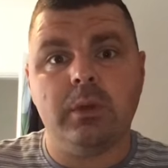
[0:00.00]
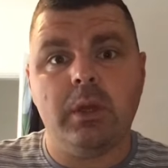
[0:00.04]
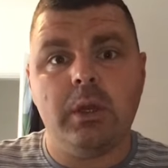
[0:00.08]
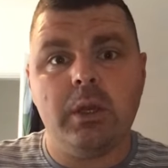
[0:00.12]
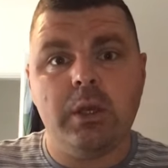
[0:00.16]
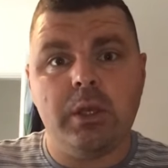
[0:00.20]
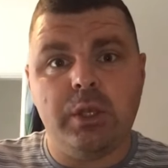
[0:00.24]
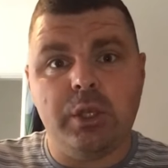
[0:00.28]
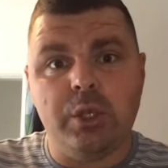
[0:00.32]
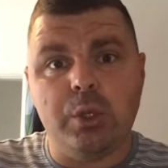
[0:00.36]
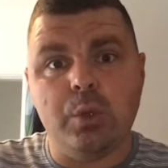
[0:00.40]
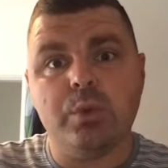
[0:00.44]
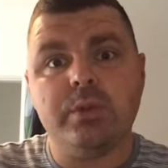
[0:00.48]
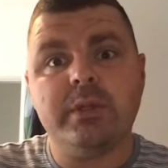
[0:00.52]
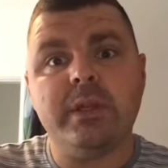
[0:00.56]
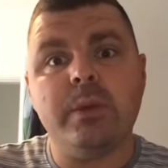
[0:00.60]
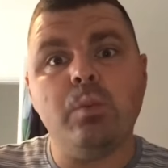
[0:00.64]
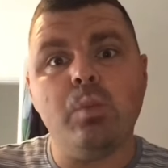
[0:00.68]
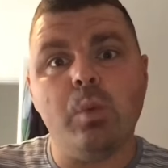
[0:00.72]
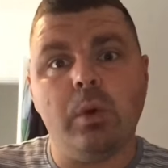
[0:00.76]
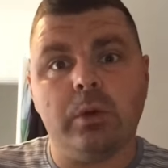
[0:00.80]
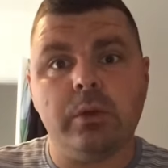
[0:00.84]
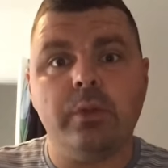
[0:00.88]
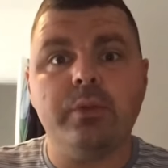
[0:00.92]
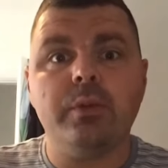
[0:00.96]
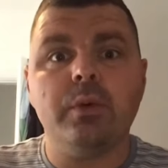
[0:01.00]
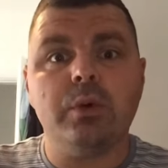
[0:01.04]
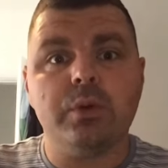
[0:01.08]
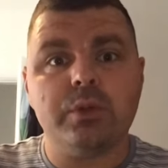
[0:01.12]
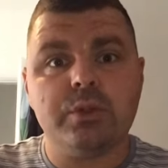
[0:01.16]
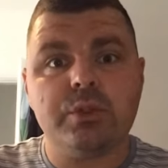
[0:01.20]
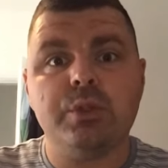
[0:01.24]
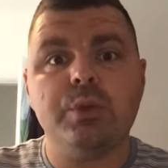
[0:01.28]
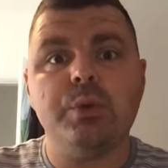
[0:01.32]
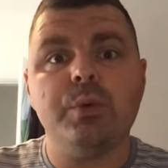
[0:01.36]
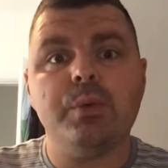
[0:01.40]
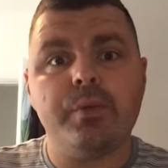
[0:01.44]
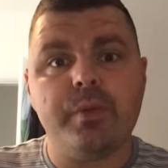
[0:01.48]
using one of those
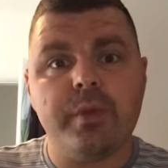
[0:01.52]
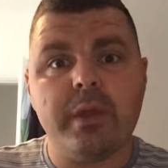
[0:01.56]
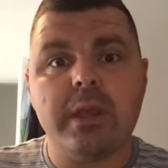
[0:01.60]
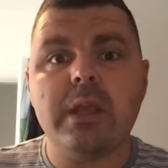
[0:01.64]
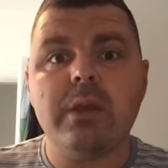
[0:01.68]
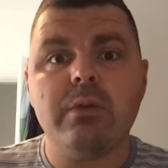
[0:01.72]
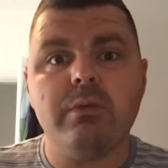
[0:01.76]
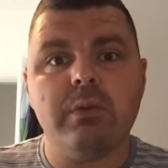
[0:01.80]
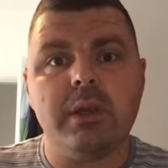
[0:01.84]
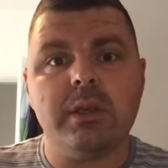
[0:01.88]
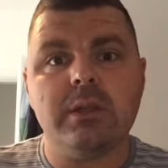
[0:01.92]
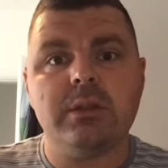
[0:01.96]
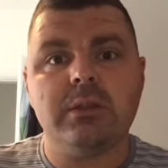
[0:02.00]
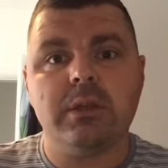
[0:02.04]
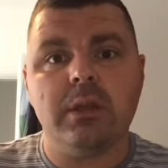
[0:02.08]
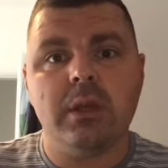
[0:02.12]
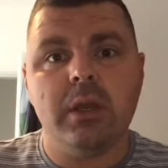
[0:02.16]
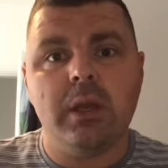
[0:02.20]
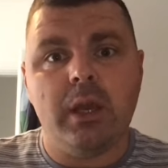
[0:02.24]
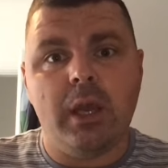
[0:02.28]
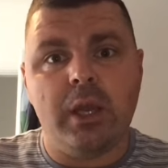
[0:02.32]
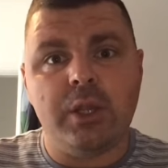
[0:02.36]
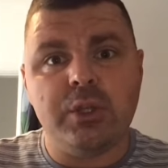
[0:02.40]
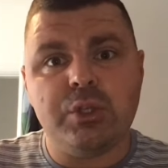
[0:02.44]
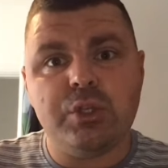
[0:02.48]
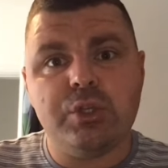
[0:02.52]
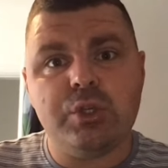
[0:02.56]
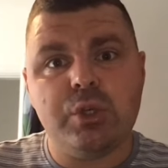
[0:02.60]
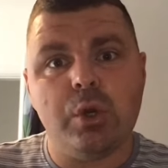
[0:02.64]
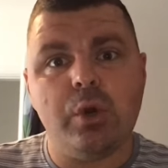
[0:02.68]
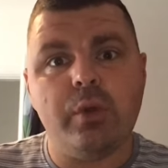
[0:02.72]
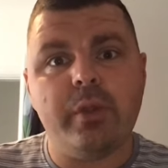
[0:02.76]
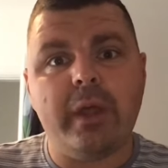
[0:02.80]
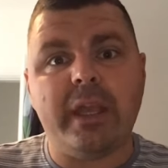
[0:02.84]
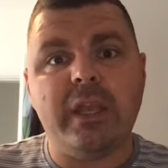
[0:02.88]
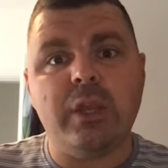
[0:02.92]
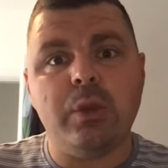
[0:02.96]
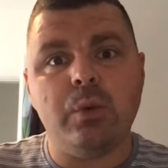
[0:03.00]
two theories and show that
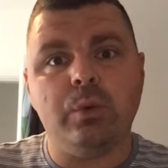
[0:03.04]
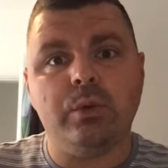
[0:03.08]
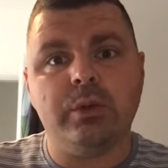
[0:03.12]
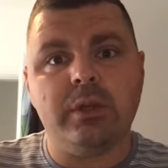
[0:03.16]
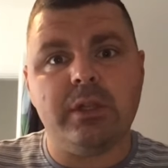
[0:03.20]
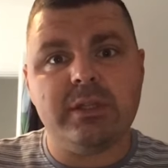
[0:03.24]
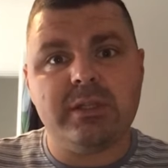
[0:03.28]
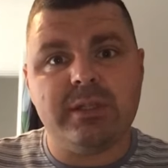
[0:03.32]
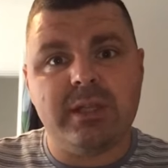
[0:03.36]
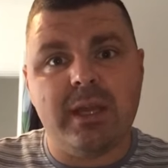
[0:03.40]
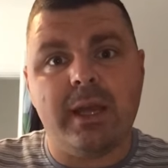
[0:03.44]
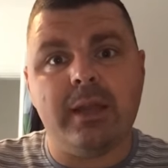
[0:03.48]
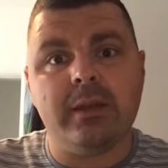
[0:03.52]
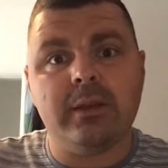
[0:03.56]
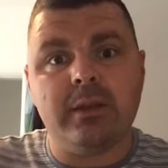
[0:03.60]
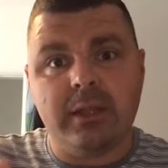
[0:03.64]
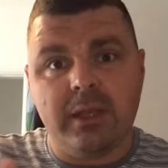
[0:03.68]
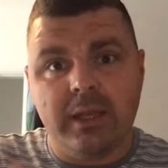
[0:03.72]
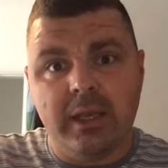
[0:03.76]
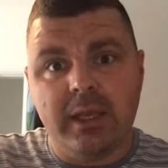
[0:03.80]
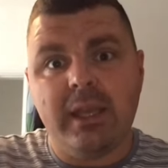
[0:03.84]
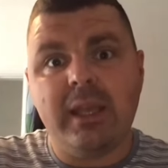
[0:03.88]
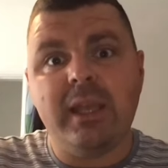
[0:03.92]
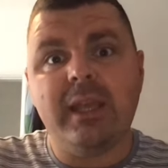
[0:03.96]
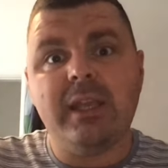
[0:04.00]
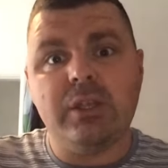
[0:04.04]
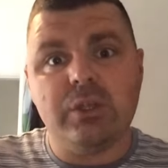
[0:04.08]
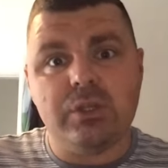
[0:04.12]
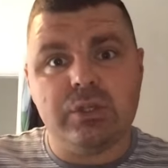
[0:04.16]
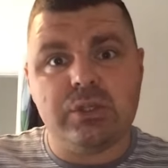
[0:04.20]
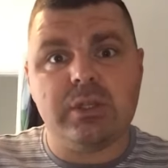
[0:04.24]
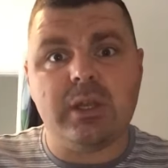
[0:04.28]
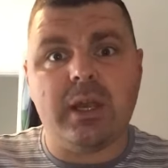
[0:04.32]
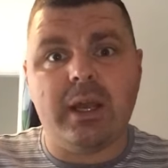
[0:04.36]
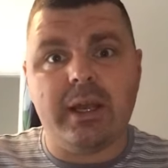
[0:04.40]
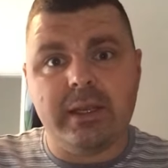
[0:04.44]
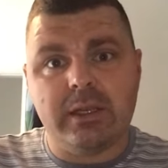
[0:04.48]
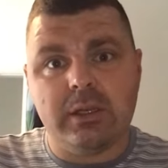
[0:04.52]
you understand each
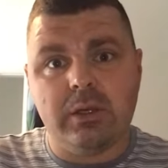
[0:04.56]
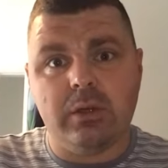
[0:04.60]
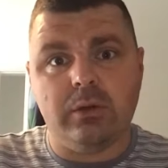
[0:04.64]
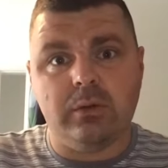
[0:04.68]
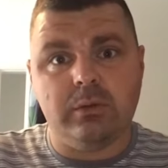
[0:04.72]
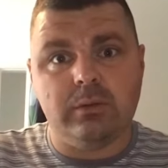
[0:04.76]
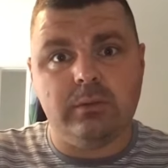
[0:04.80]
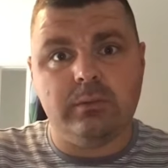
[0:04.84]
cycle.